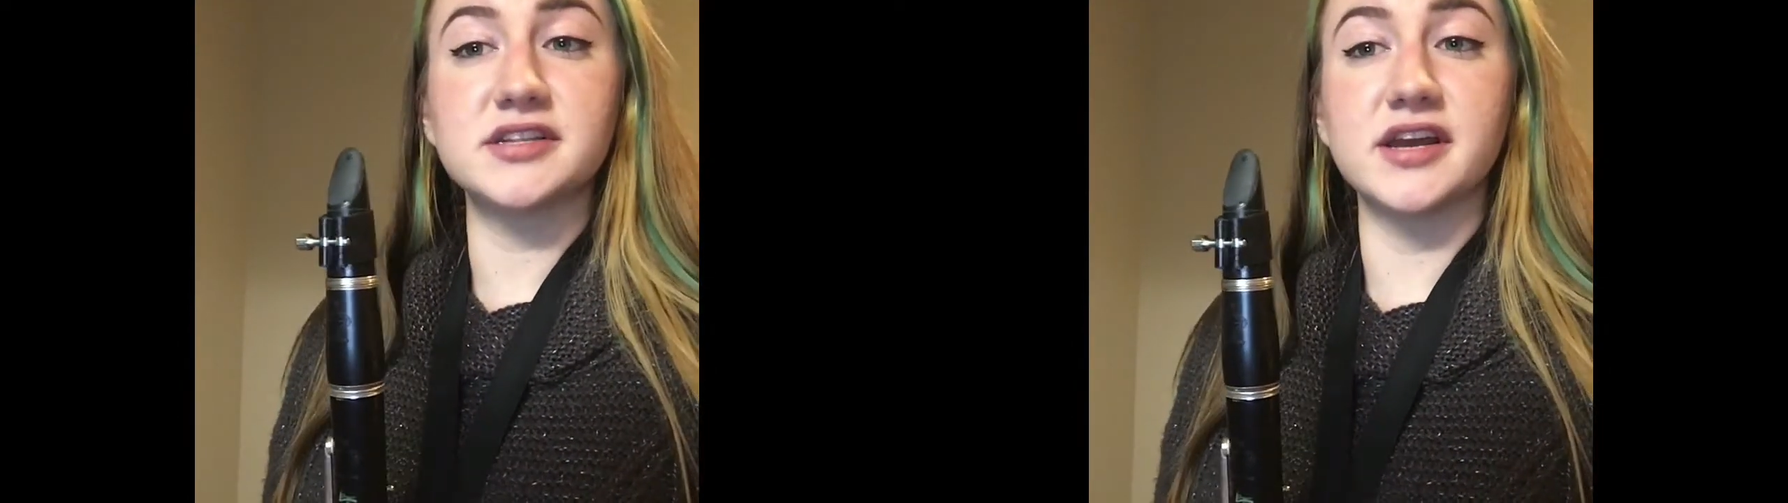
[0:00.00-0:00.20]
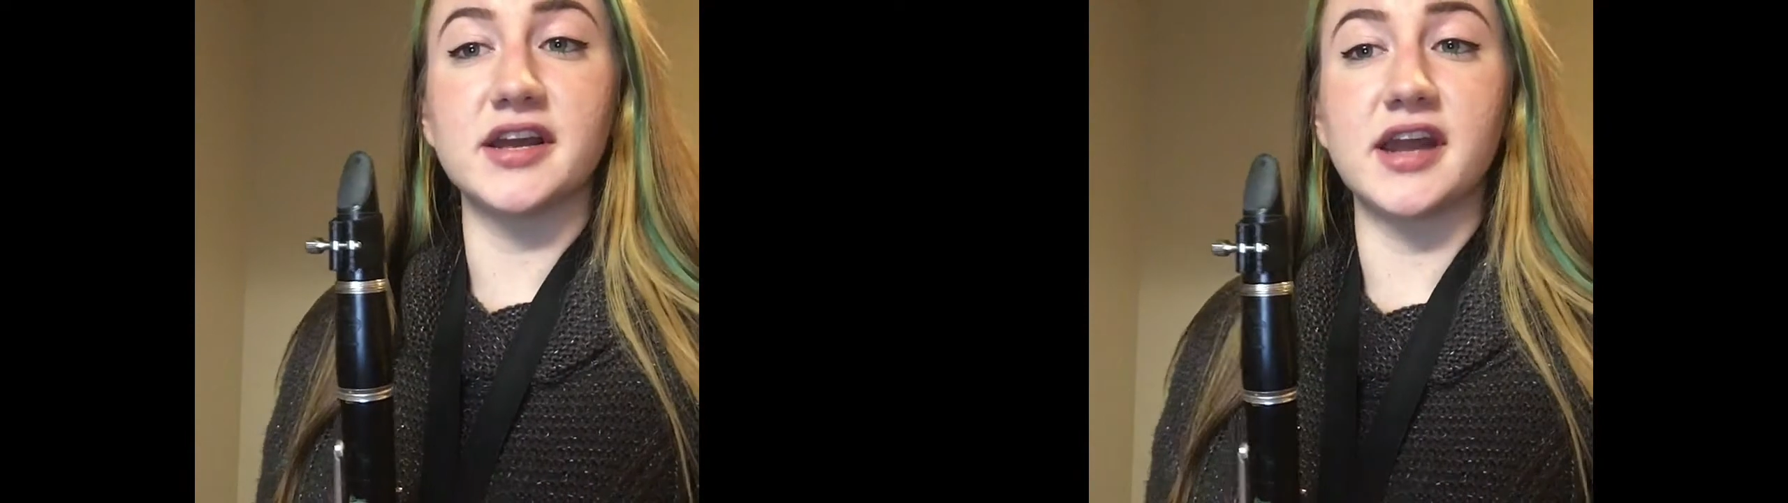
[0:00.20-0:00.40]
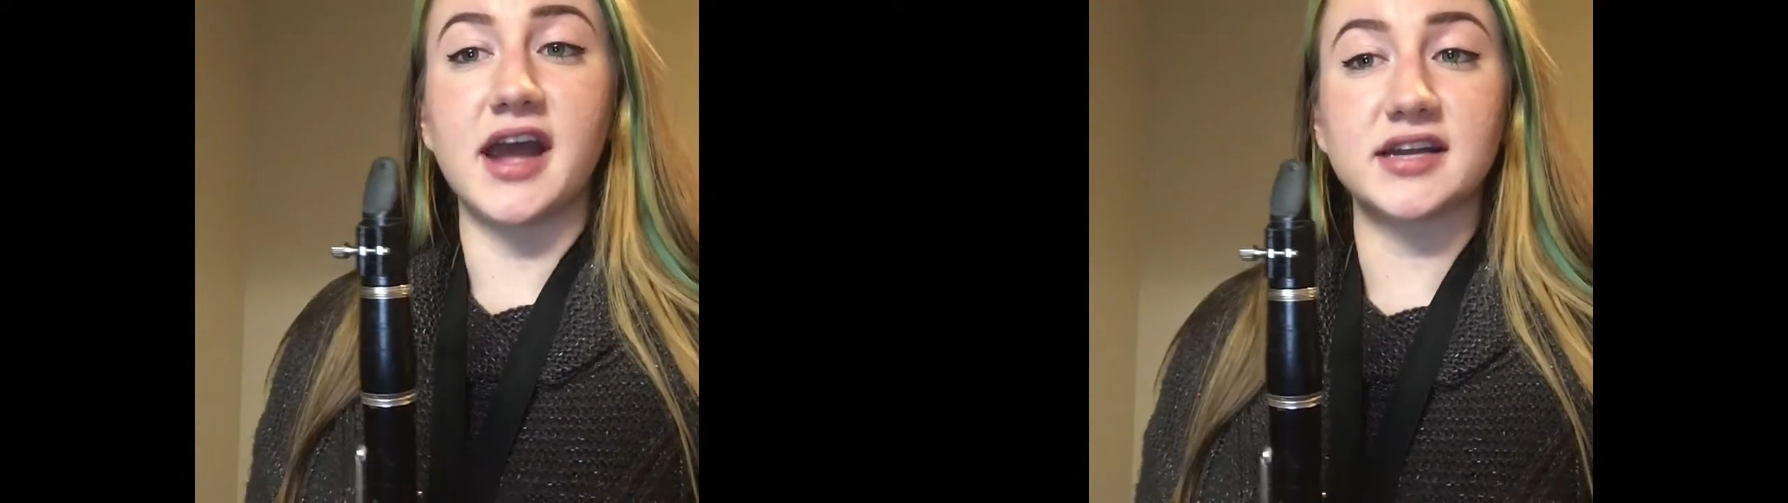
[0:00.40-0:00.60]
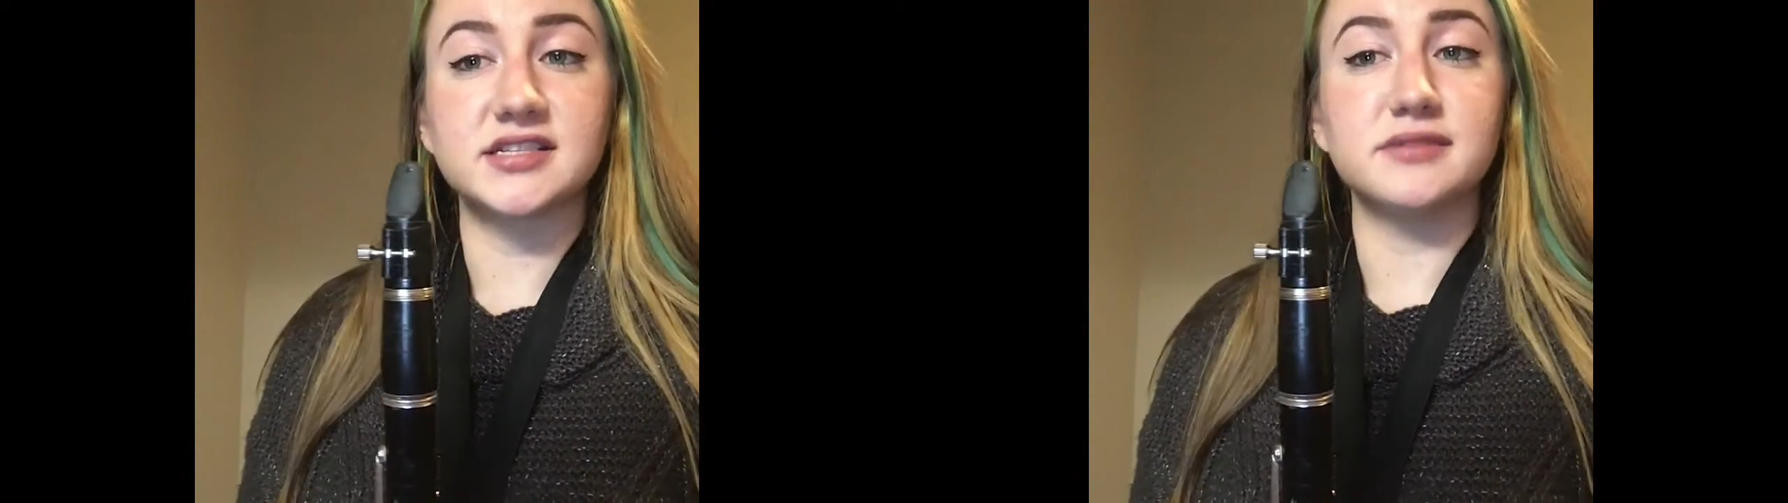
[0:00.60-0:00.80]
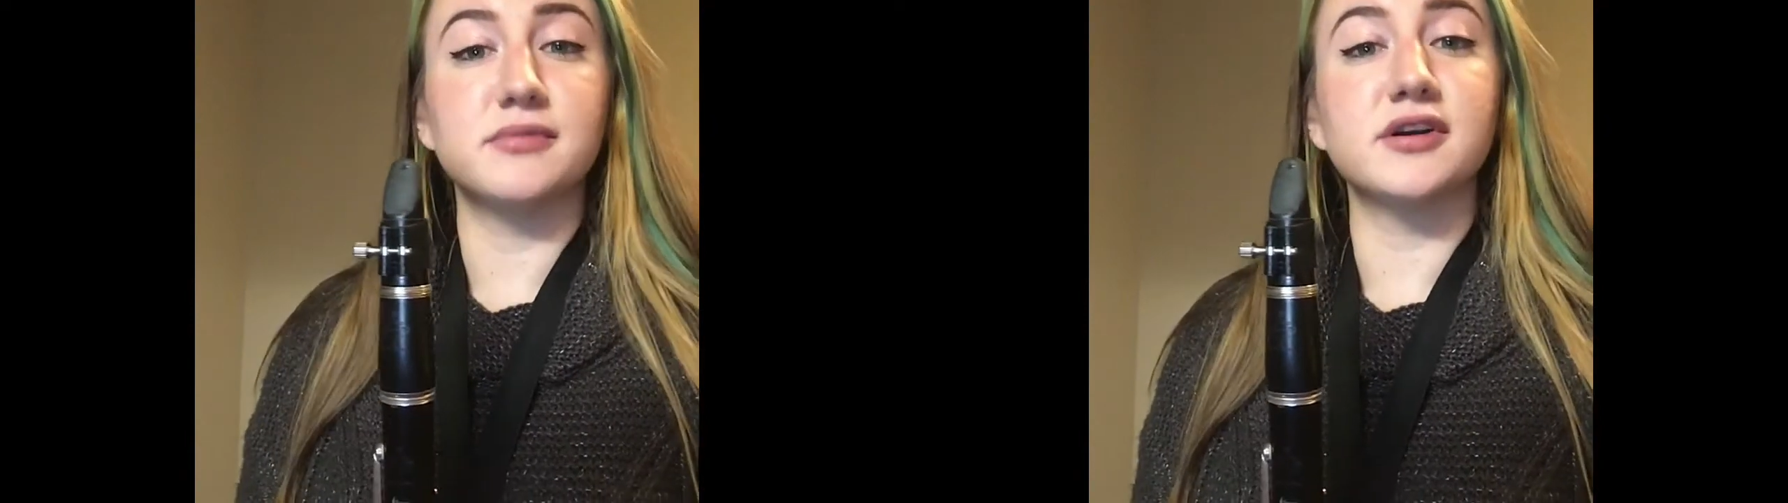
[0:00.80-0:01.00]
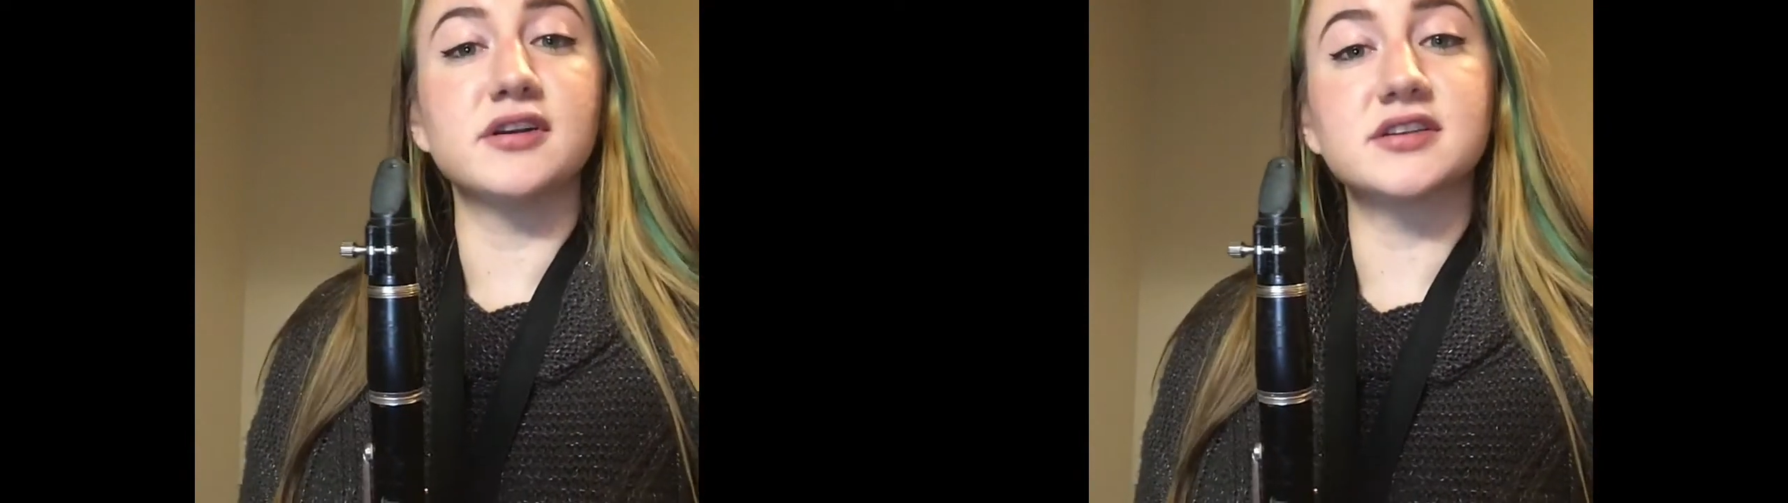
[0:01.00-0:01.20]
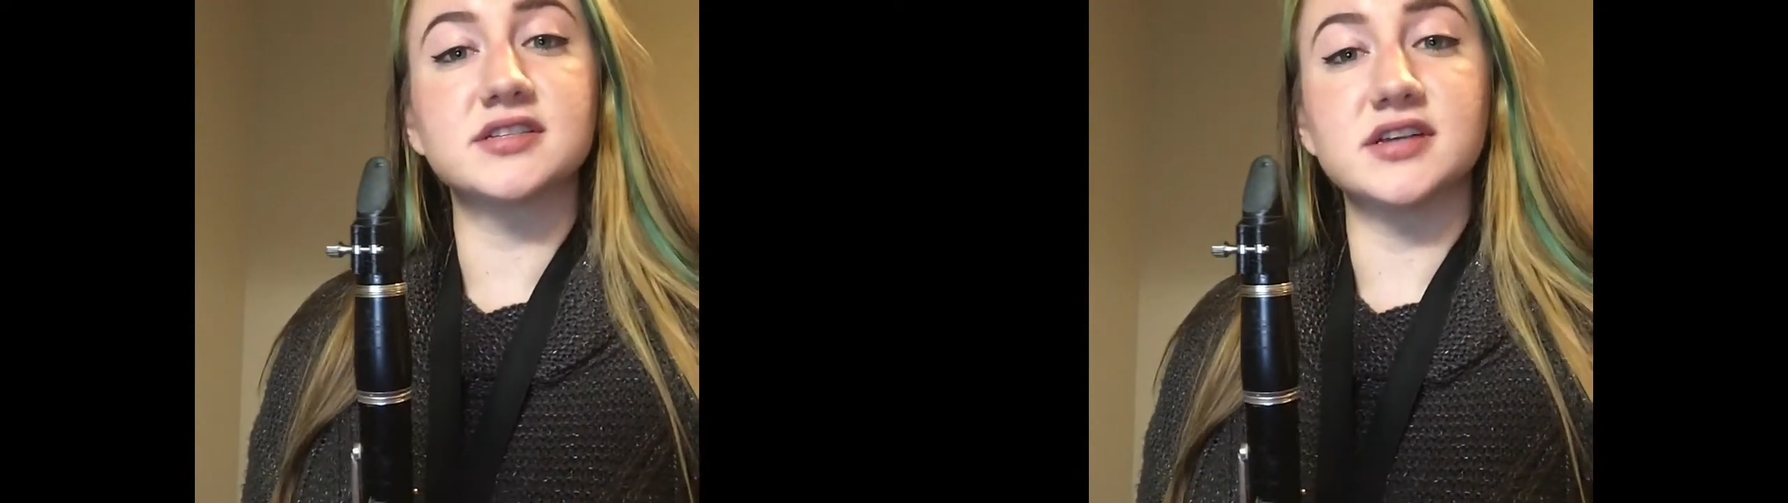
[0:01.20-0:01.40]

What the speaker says: like accent marks,